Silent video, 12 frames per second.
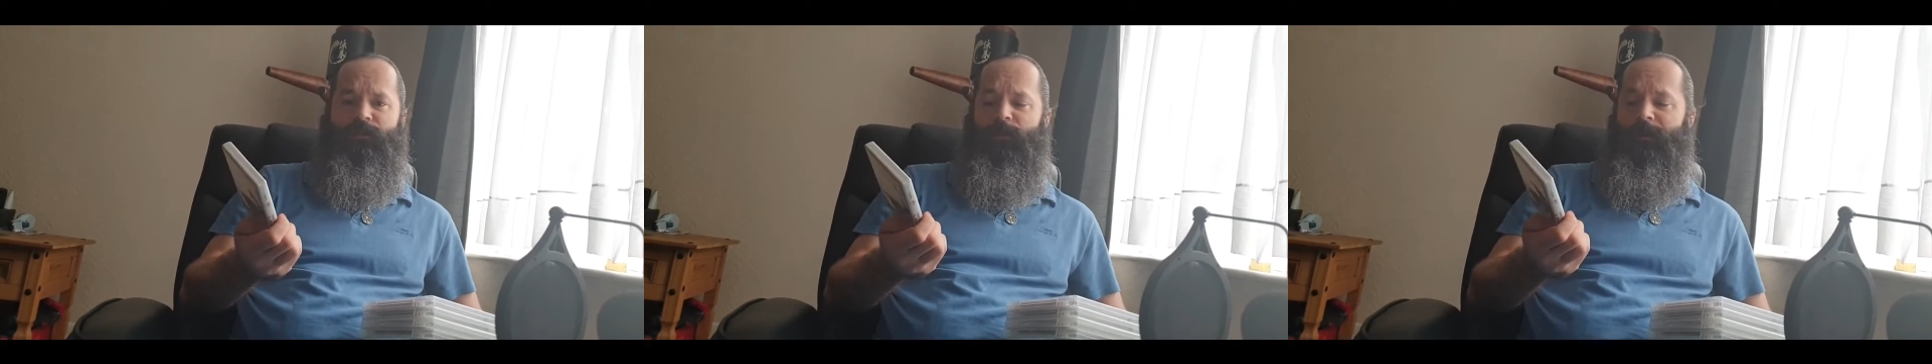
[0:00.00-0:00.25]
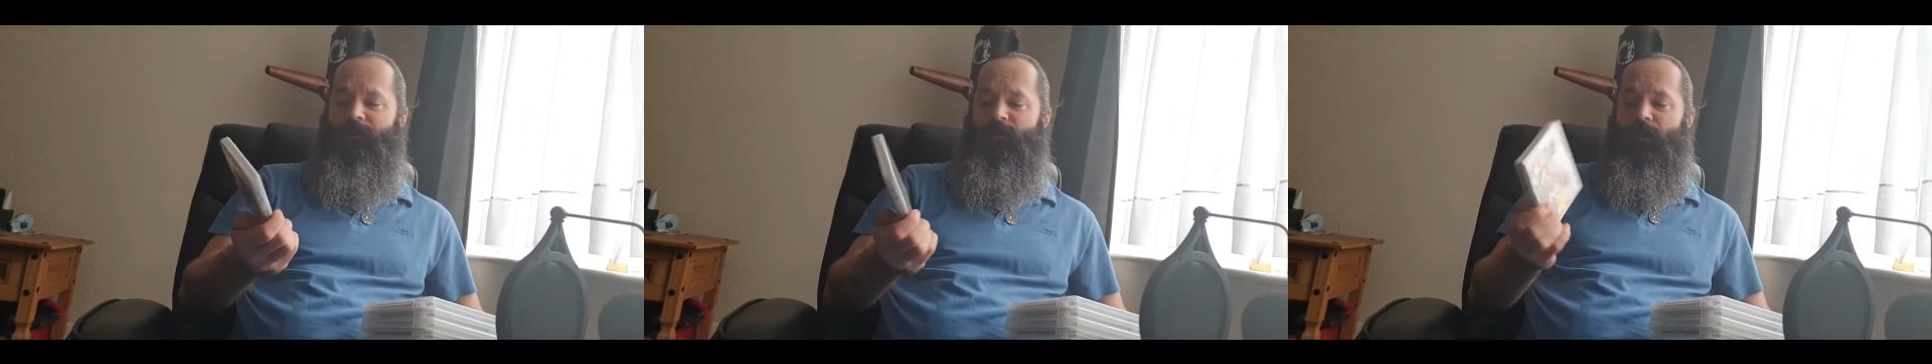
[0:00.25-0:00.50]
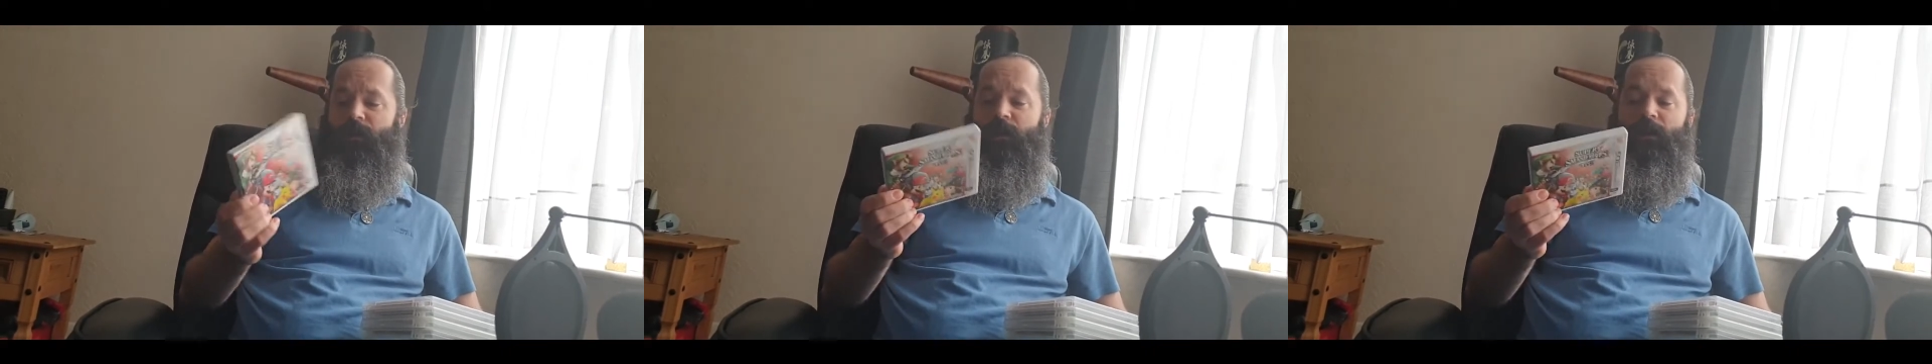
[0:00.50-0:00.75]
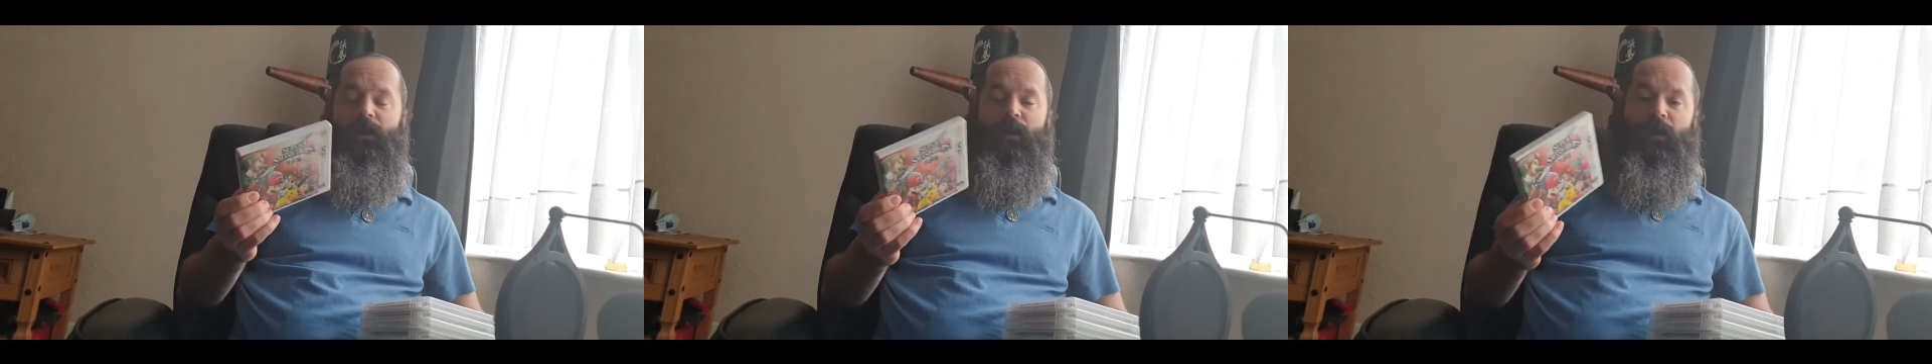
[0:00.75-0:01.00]
It's, it's got,
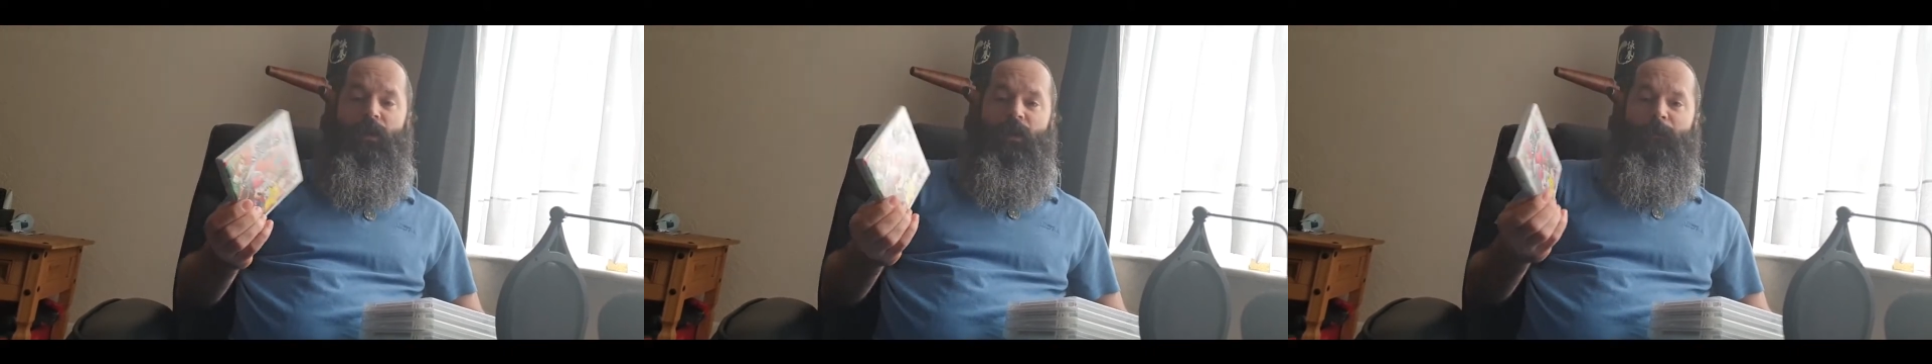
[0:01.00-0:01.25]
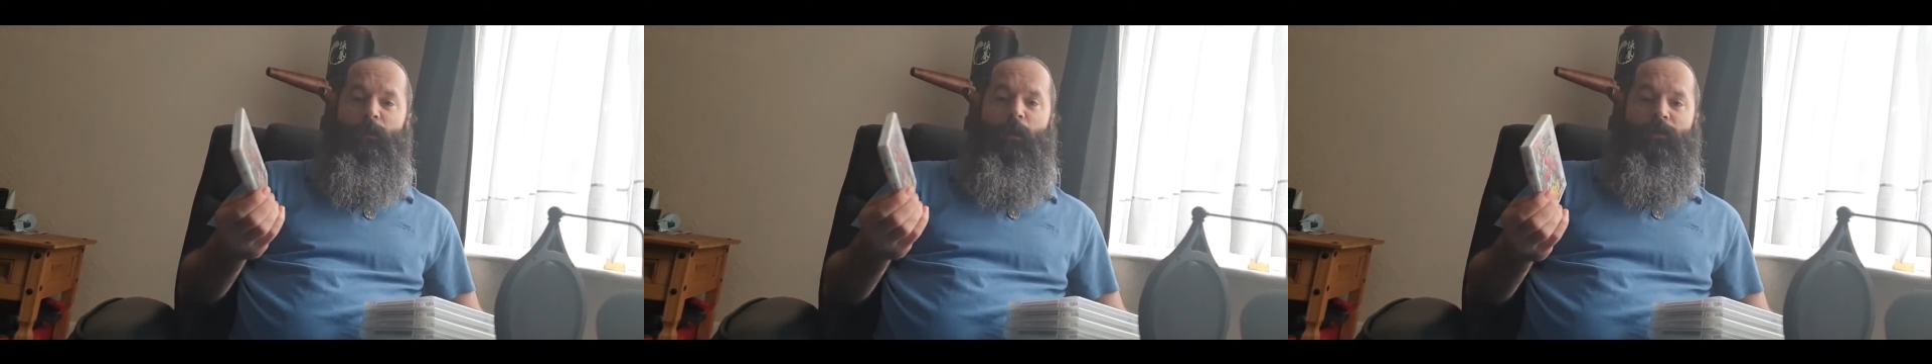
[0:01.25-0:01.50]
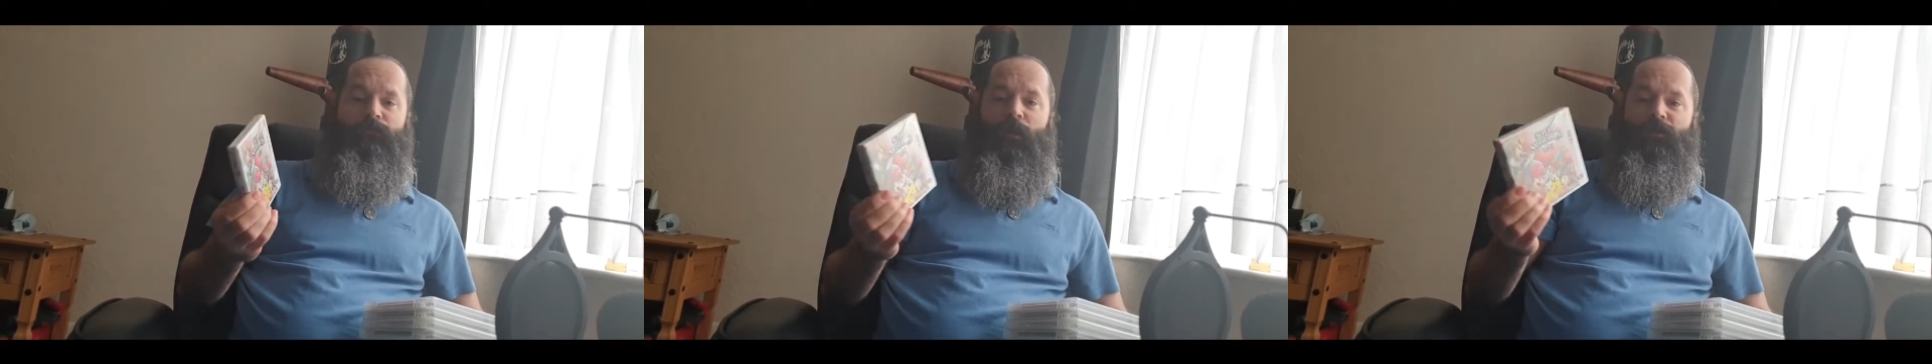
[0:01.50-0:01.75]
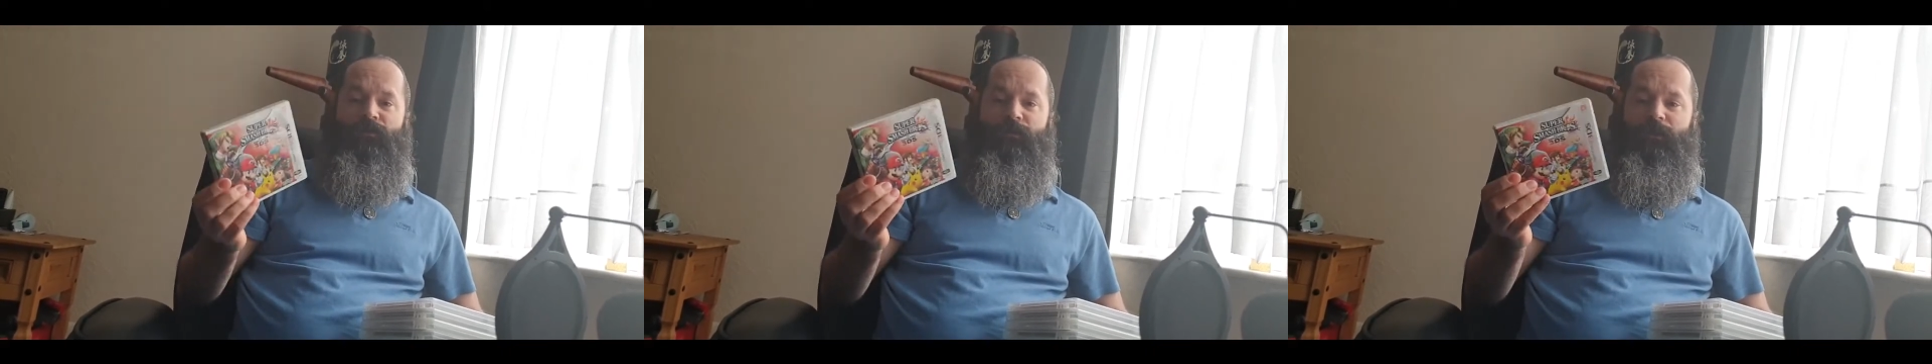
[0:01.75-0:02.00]
I mean, what a
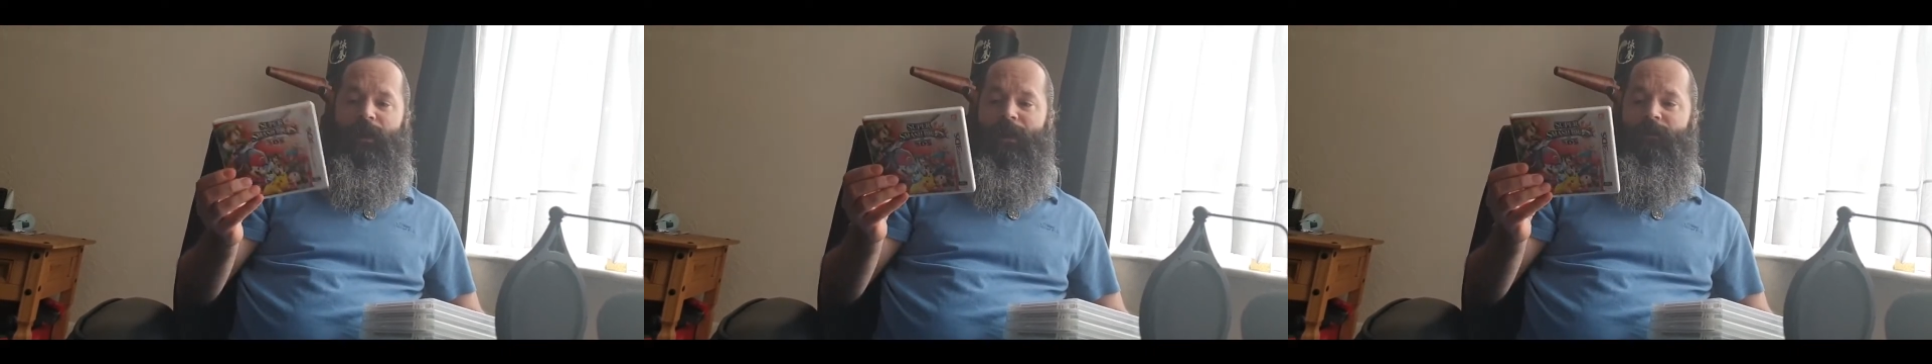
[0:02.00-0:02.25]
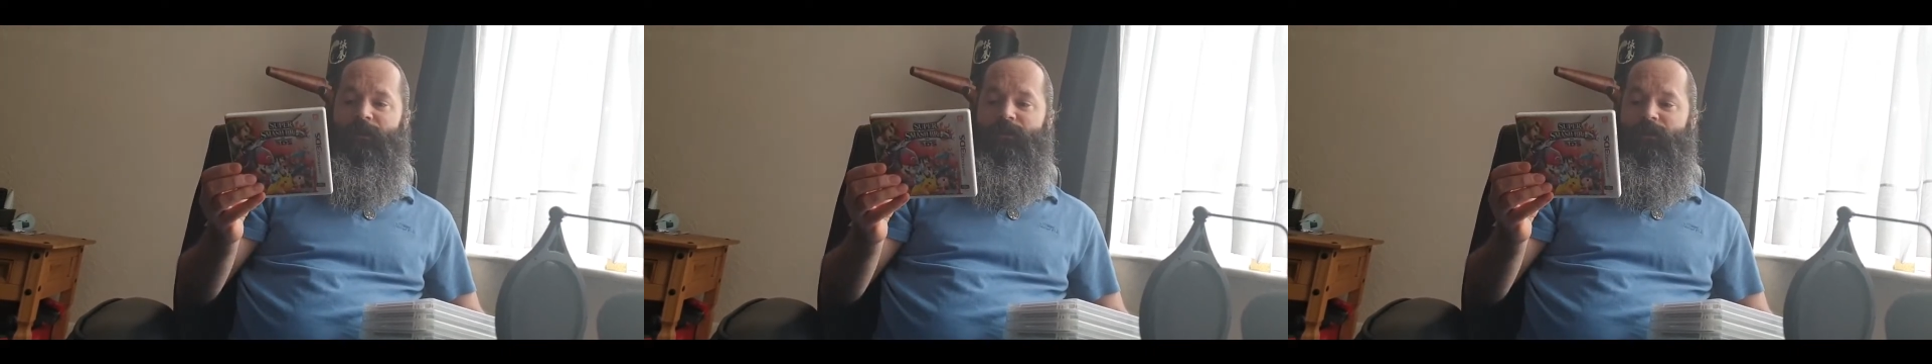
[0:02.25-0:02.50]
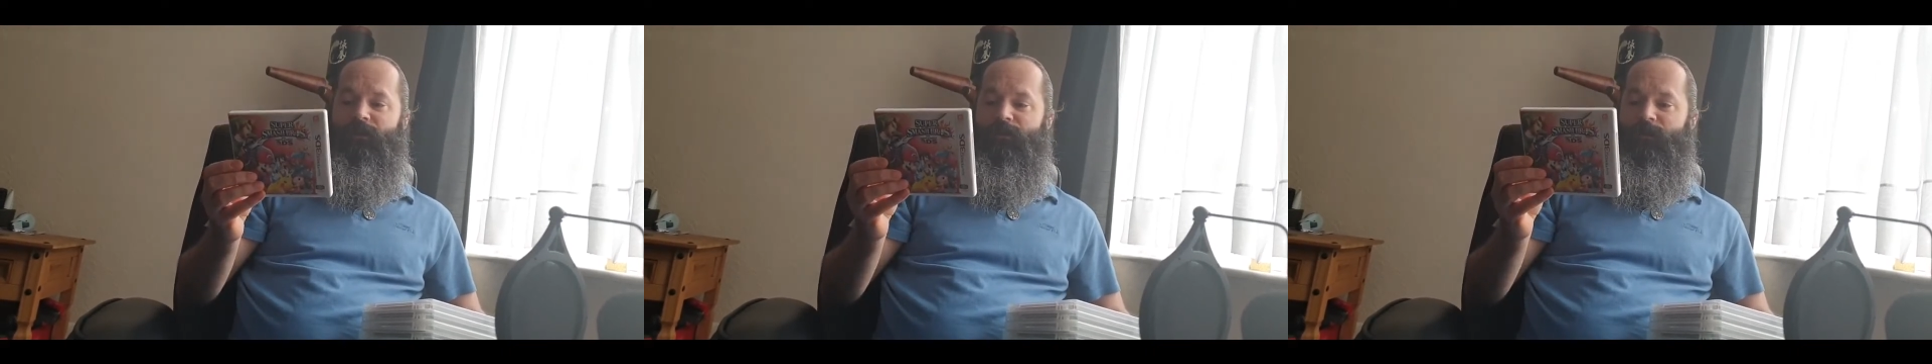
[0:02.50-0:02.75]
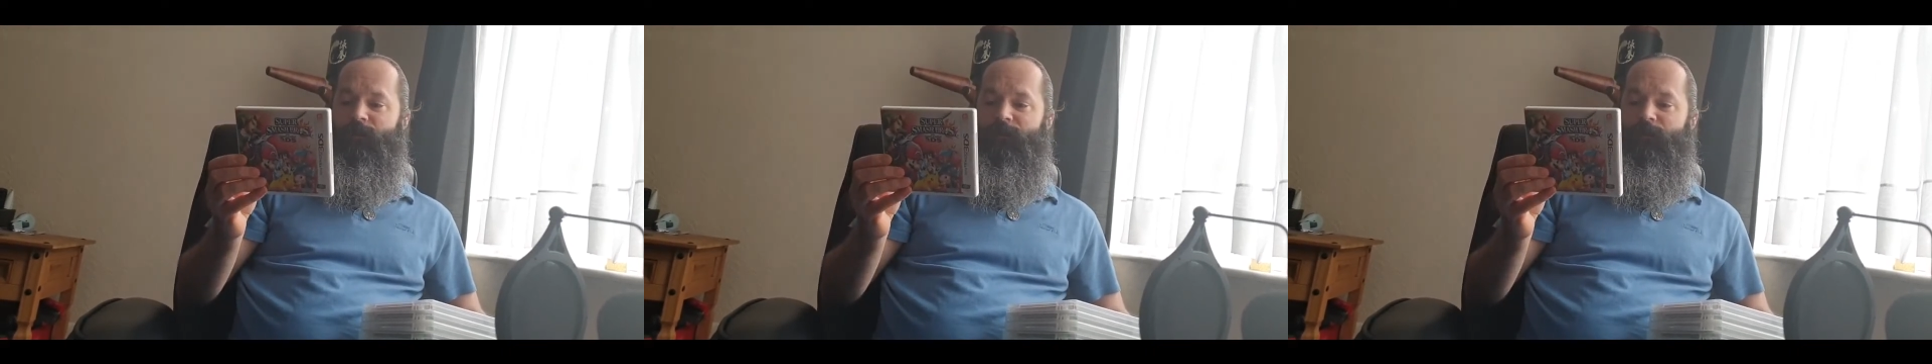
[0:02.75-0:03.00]
roster of characters!